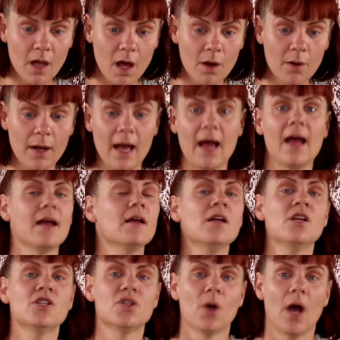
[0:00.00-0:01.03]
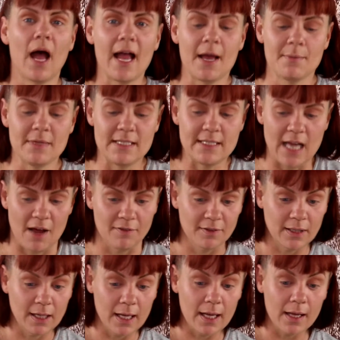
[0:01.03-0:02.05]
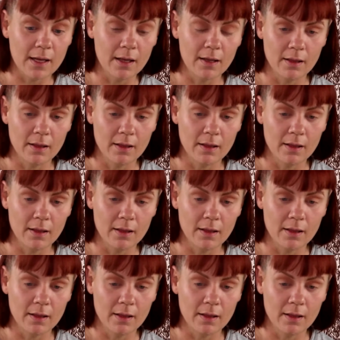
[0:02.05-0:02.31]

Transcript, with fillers: Okay, so I am definitely